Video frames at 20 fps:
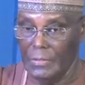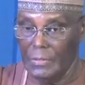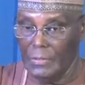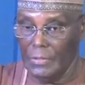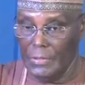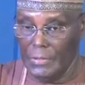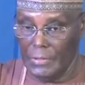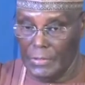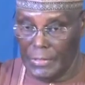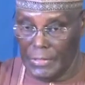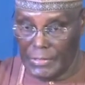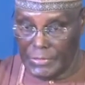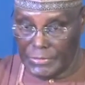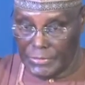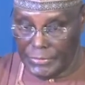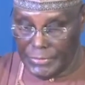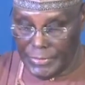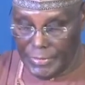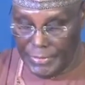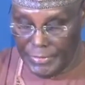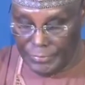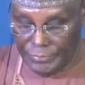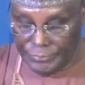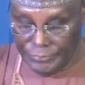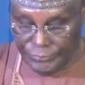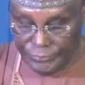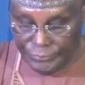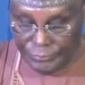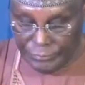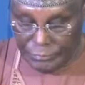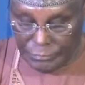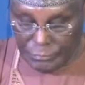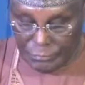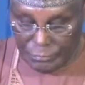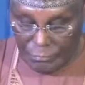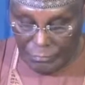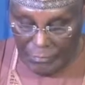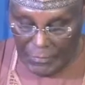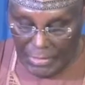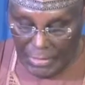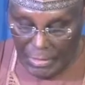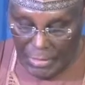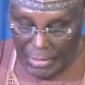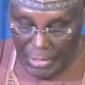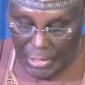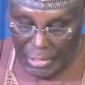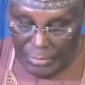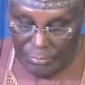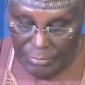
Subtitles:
in Nigeria. I